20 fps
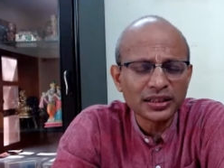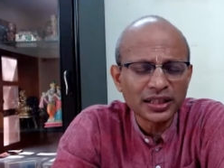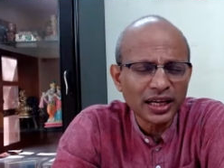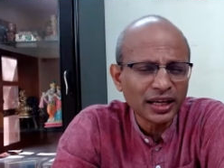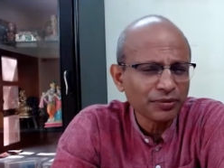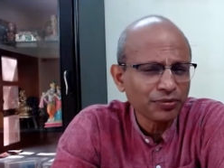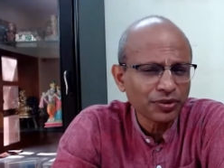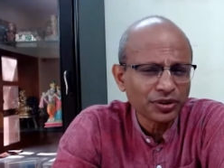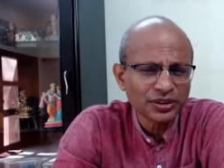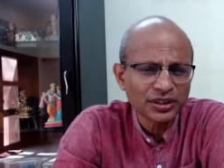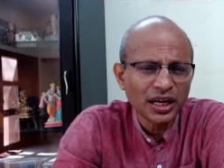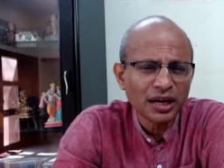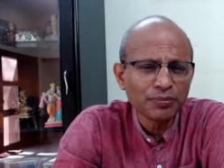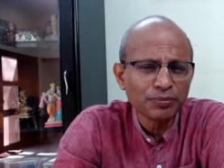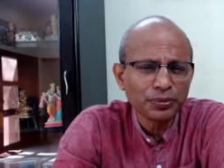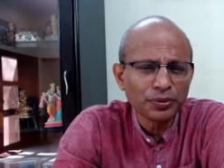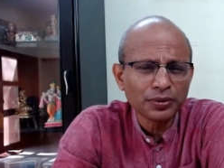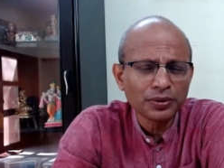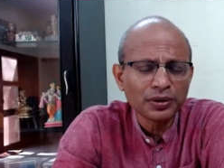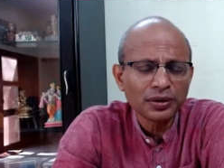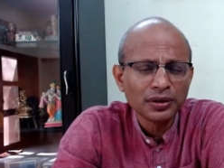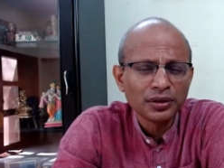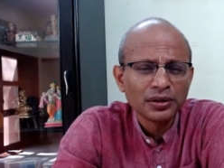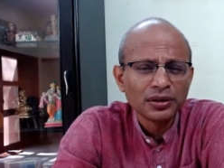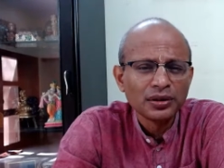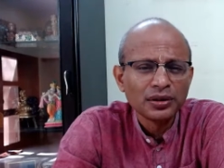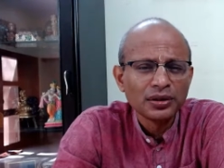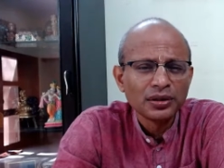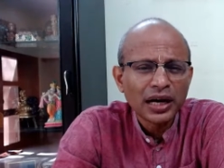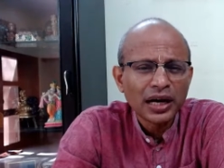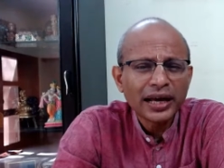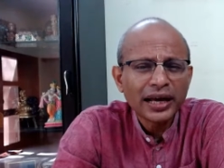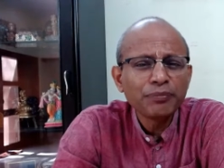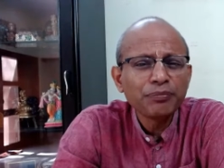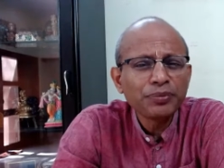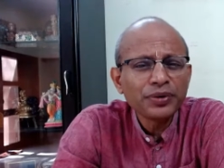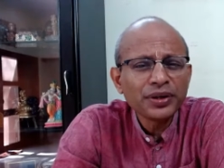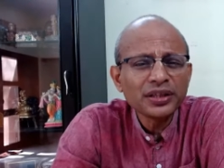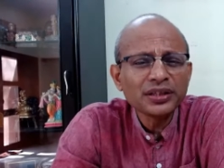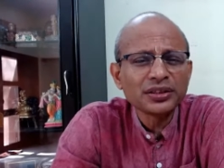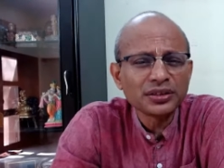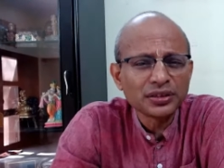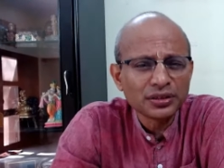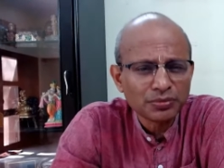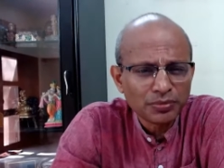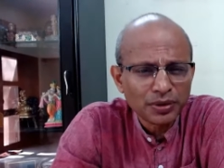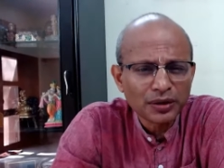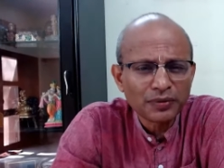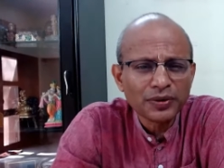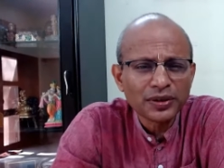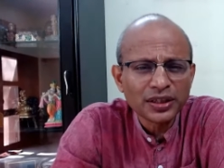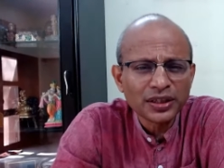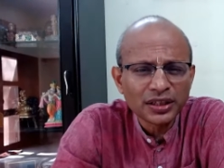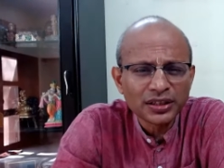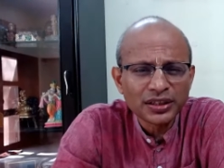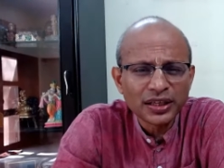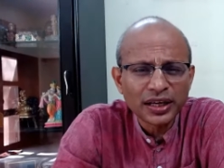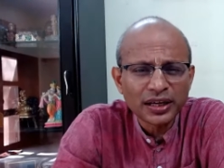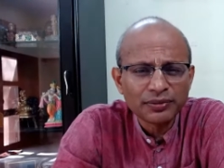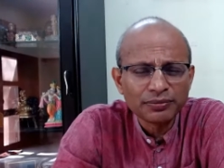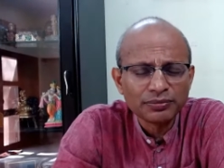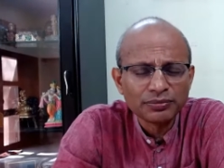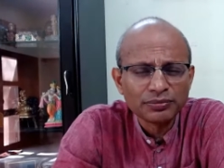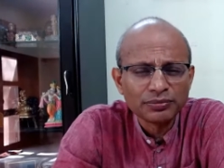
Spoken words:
Like, for example, I preach Bhagavad Gita,